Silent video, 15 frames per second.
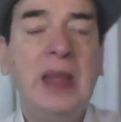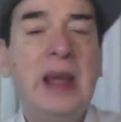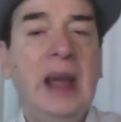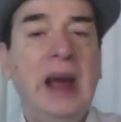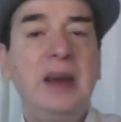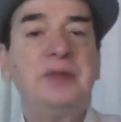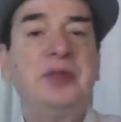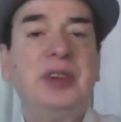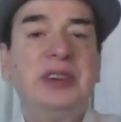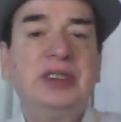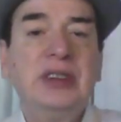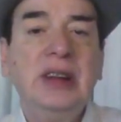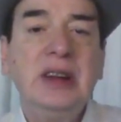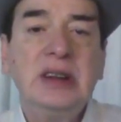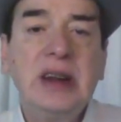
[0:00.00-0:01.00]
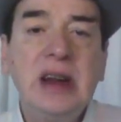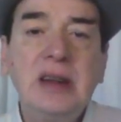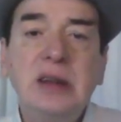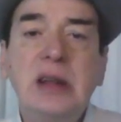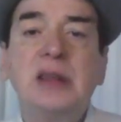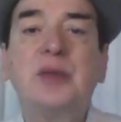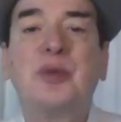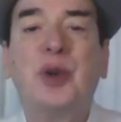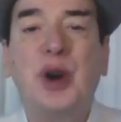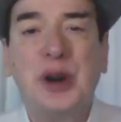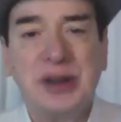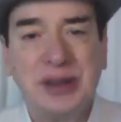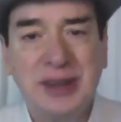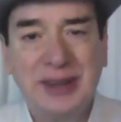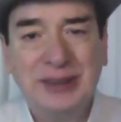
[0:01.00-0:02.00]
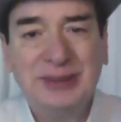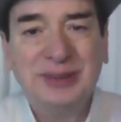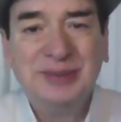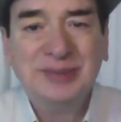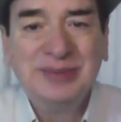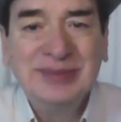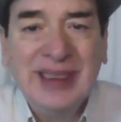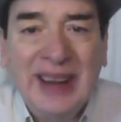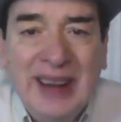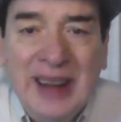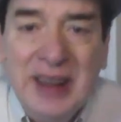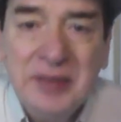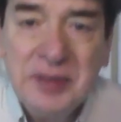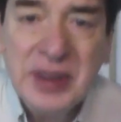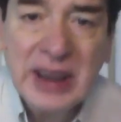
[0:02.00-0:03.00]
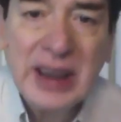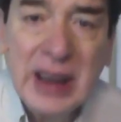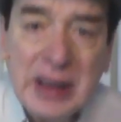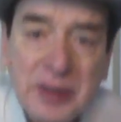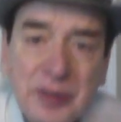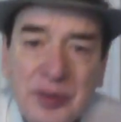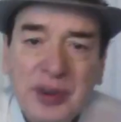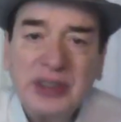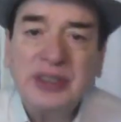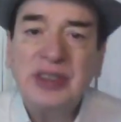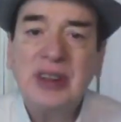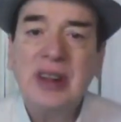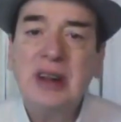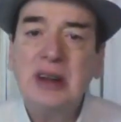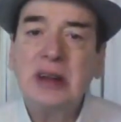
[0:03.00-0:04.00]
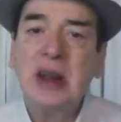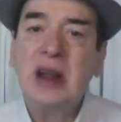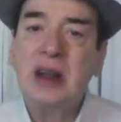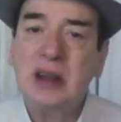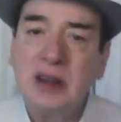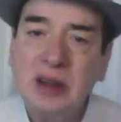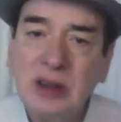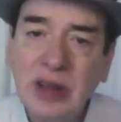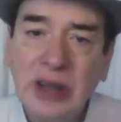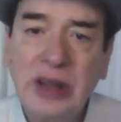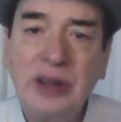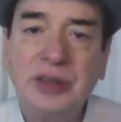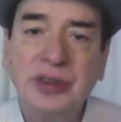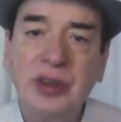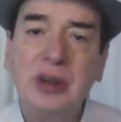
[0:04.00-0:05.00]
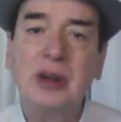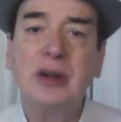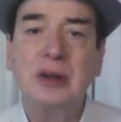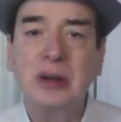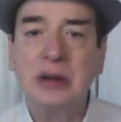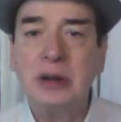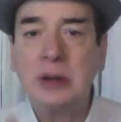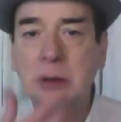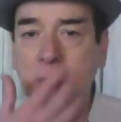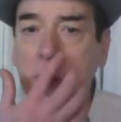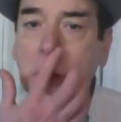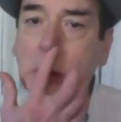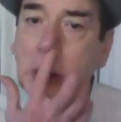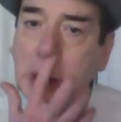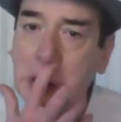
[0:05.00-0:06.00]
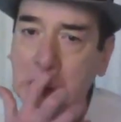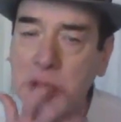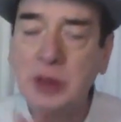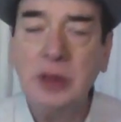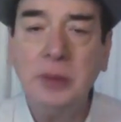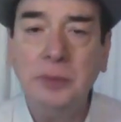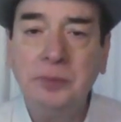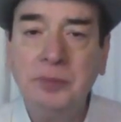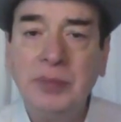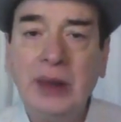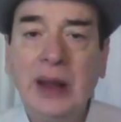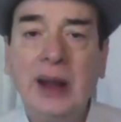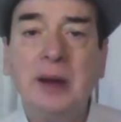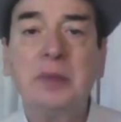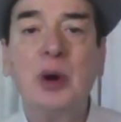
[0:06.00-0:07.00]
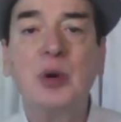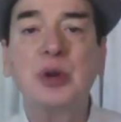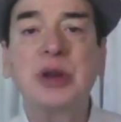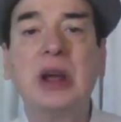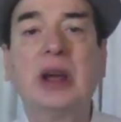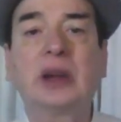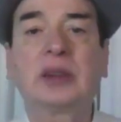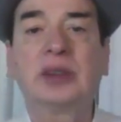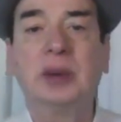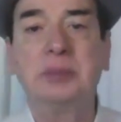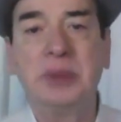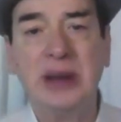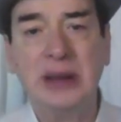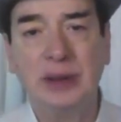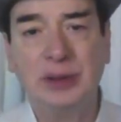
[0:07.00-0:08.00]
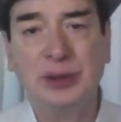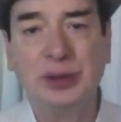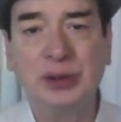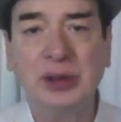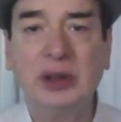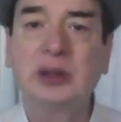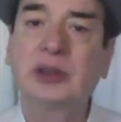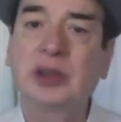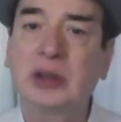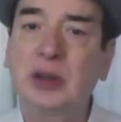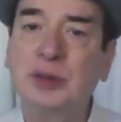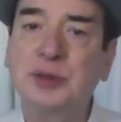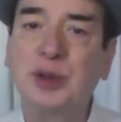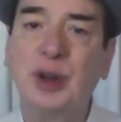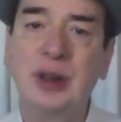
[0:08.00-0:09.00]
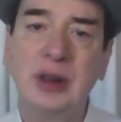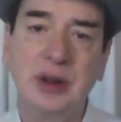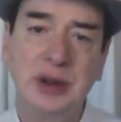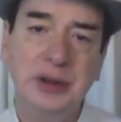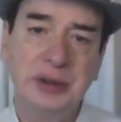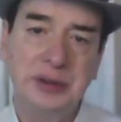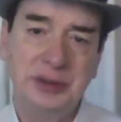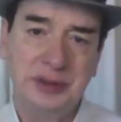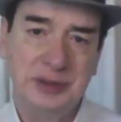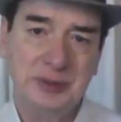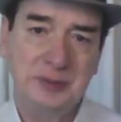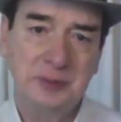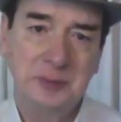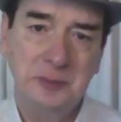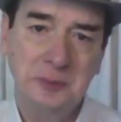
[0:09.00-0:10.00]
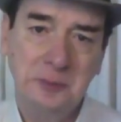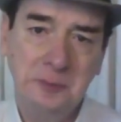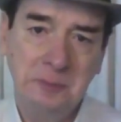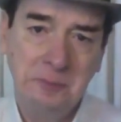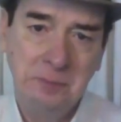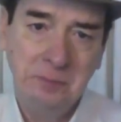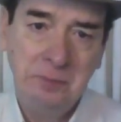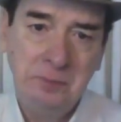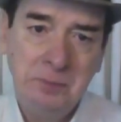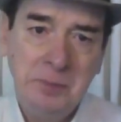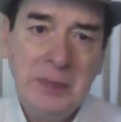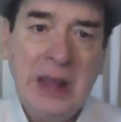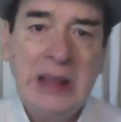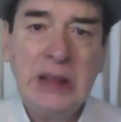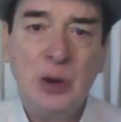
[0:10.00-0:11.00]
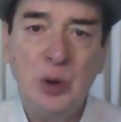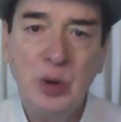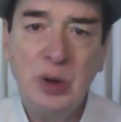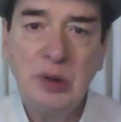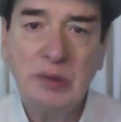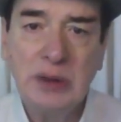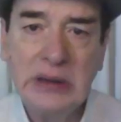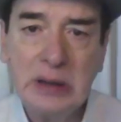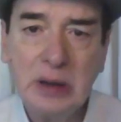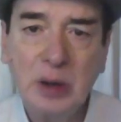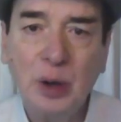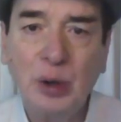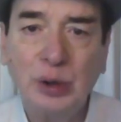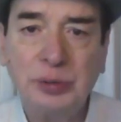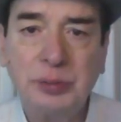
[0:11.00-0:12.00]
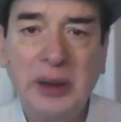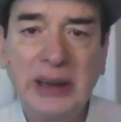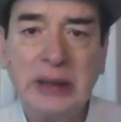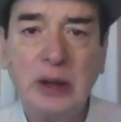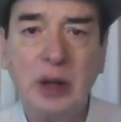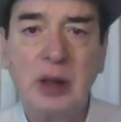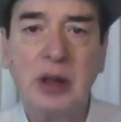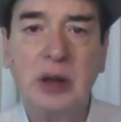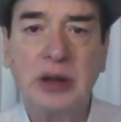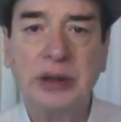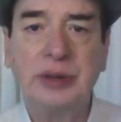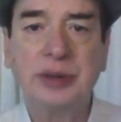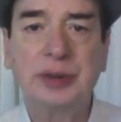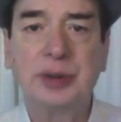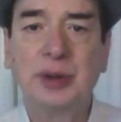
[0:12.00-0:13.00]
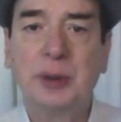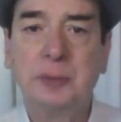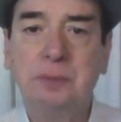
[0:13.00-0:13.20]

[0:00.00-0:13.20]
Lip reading: And facilitate in what? We can facilitate the children to learn about acceptance instead of tolerance. The whole world goes by tolerance.